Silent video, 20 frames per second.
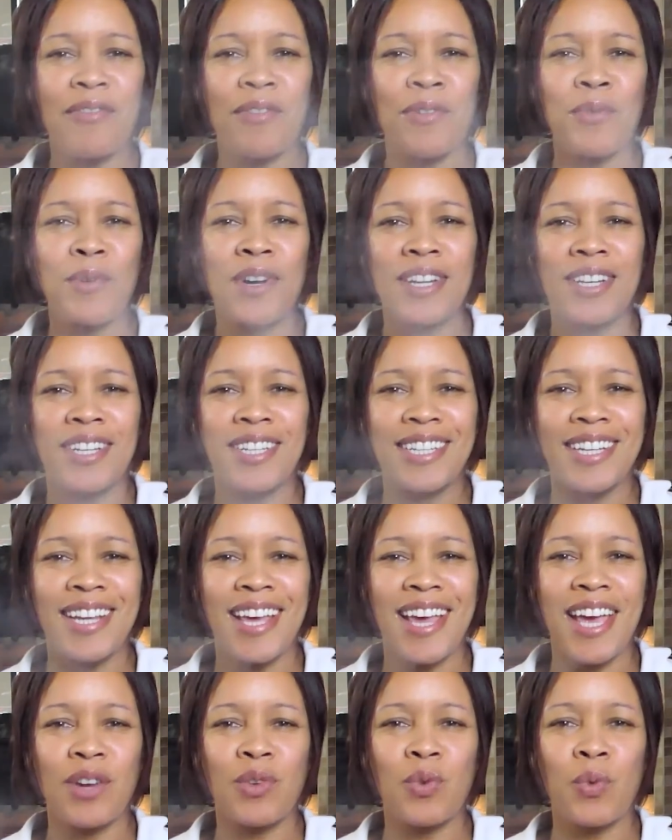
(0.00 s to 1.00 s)
everyone,
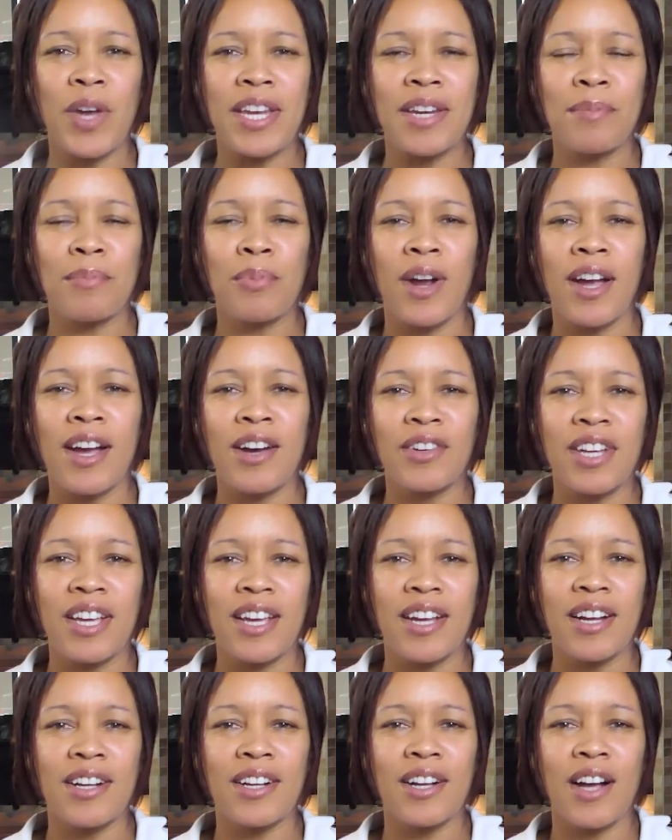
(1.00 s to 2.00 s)
Edwina Brown
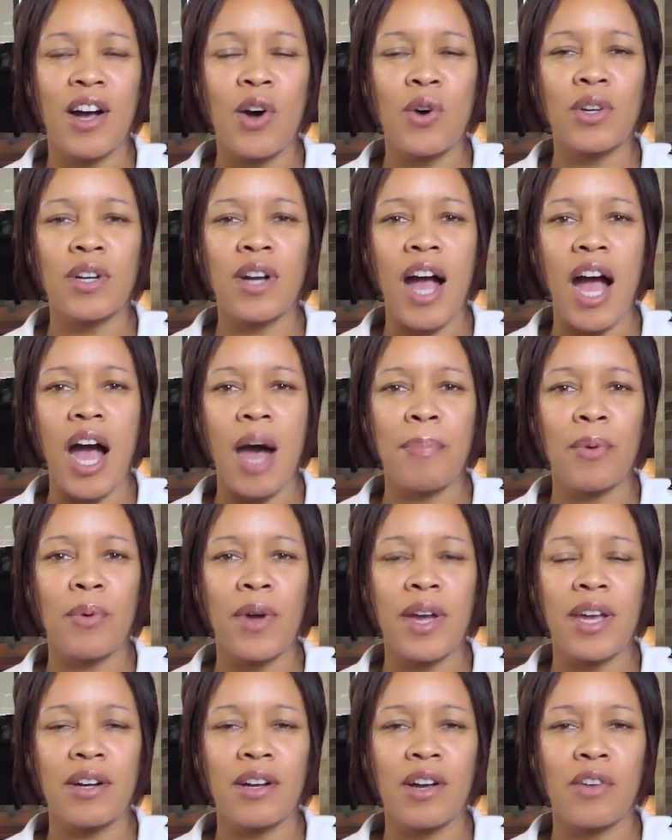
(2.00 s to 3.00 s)
here, owner
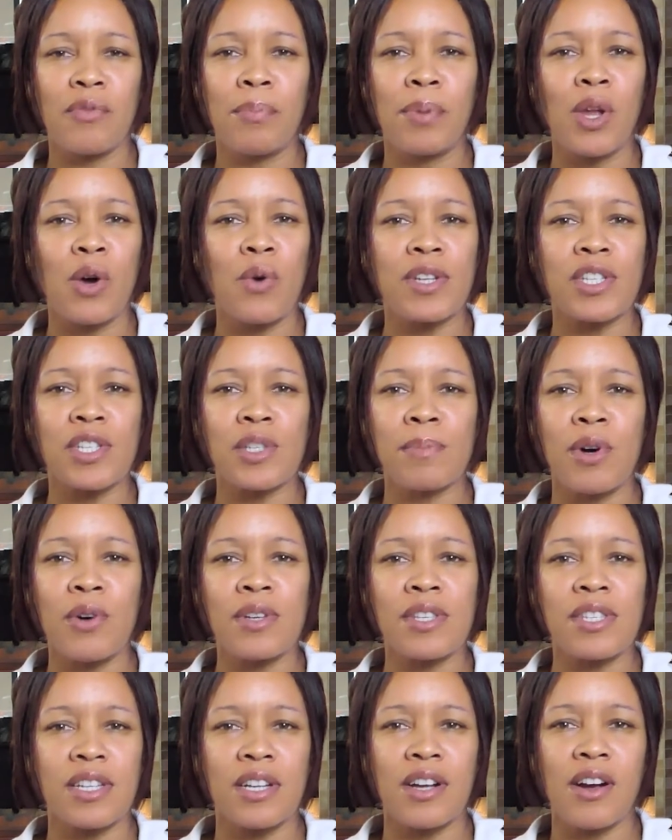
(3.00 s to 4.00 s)
operator of Blowing Smoke
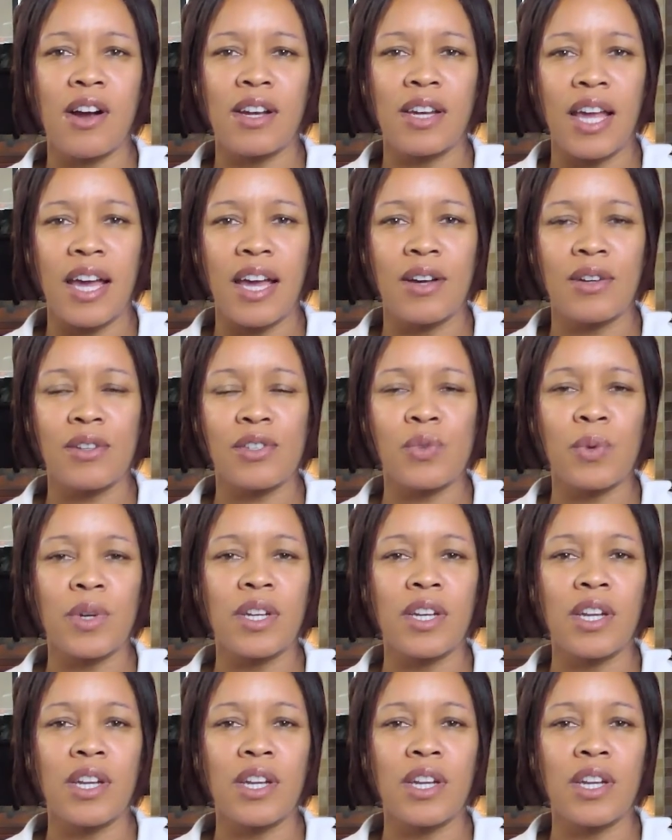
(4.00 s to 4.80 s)
Cigar Lounge. We're